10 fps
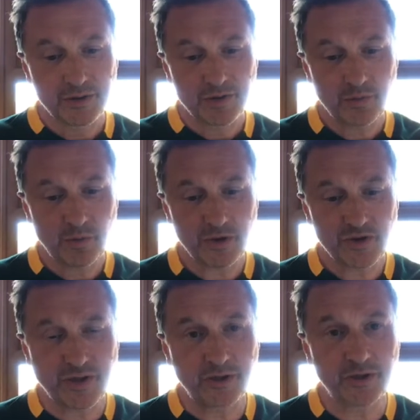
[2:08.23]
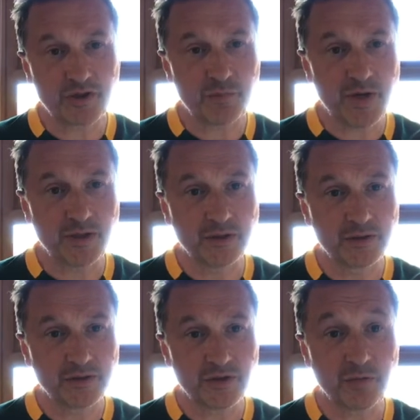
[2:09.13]
So, what does gentleness mean?
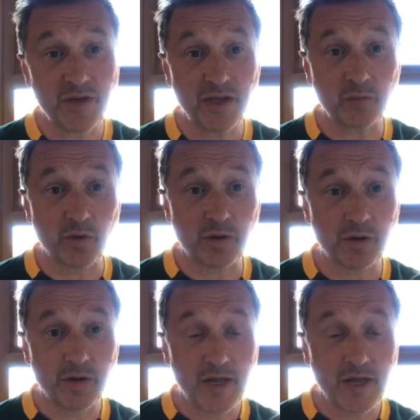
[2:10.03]
Does it mean that we're